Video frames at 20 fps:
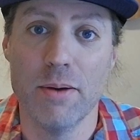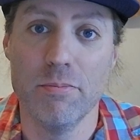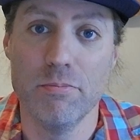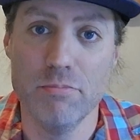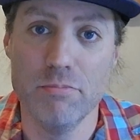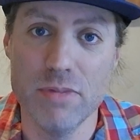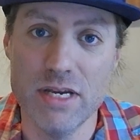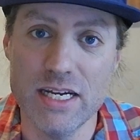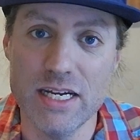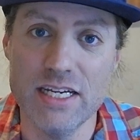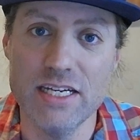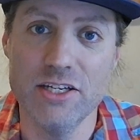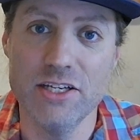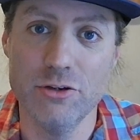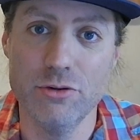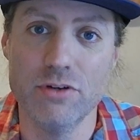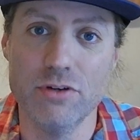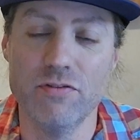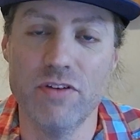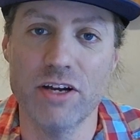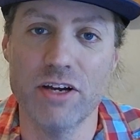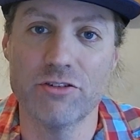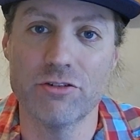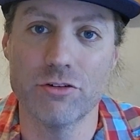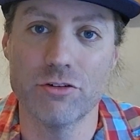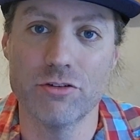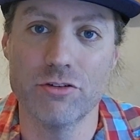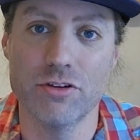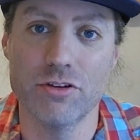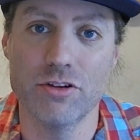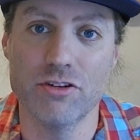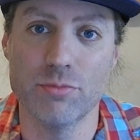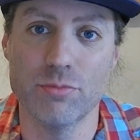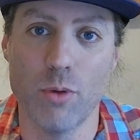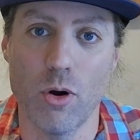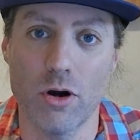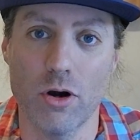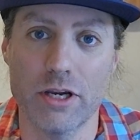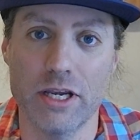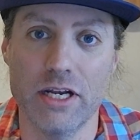Many new investors in this
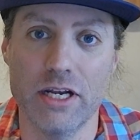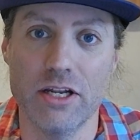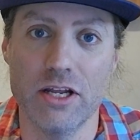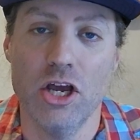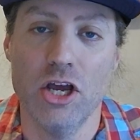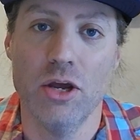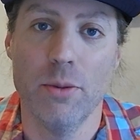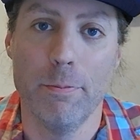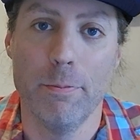market